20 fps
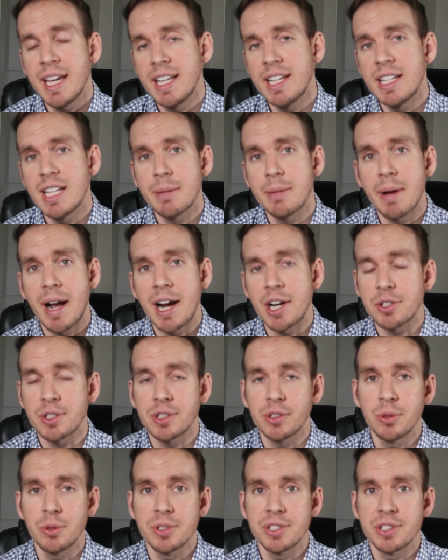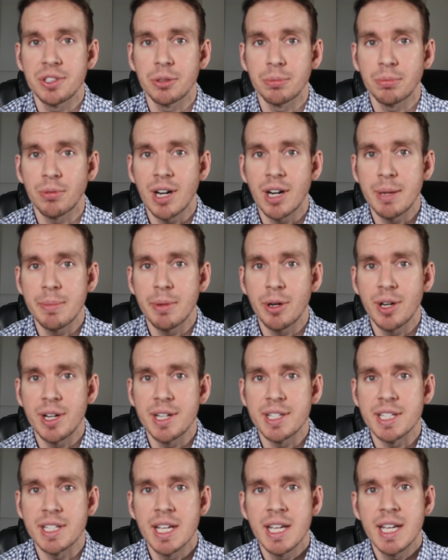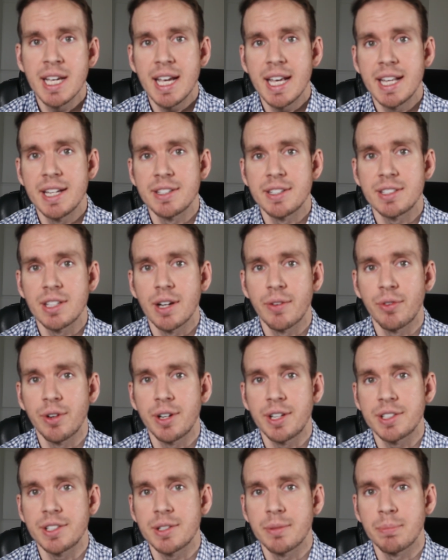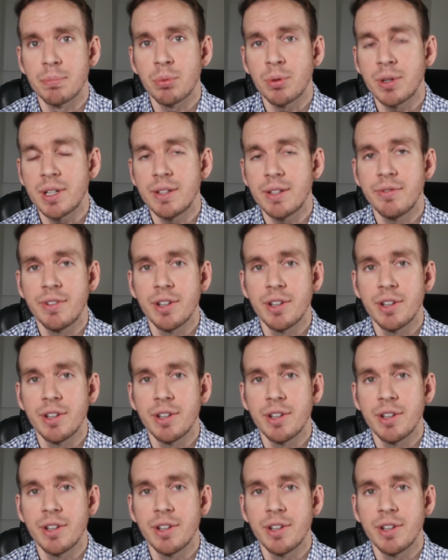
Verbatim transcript: ended up actually losing their primaries and suffering some pretty